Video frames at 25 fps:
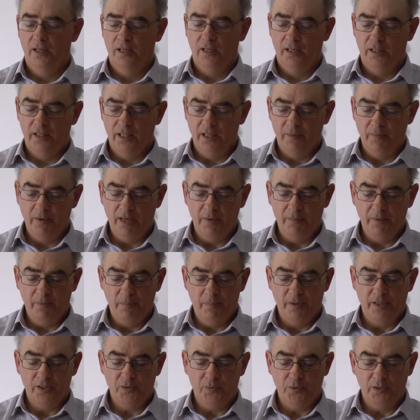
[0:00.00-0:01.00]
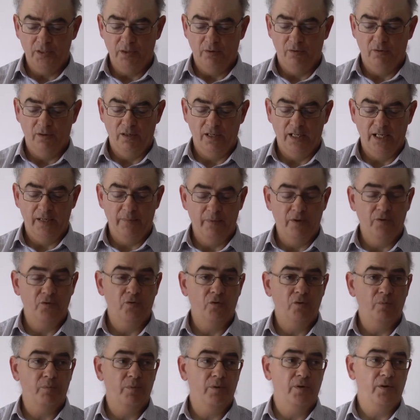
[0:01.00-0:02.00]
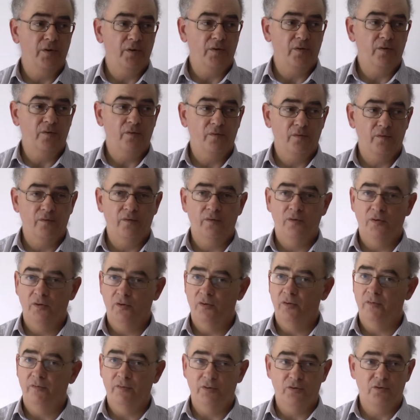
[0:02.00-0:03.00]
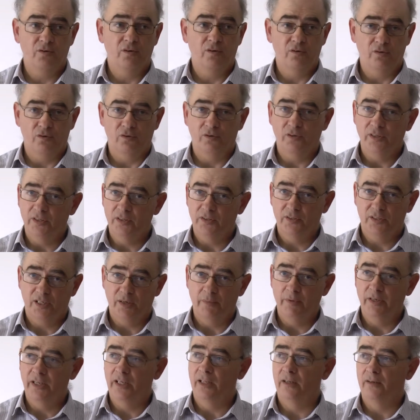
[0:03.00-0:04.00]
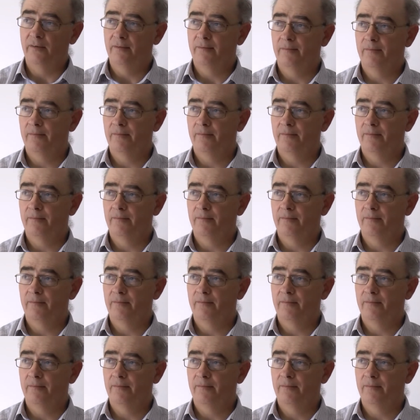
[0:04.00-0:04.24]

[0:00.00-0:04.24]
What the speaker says: And there may be bits we don't let him into, but you know, if he's the Lord, he's coming in.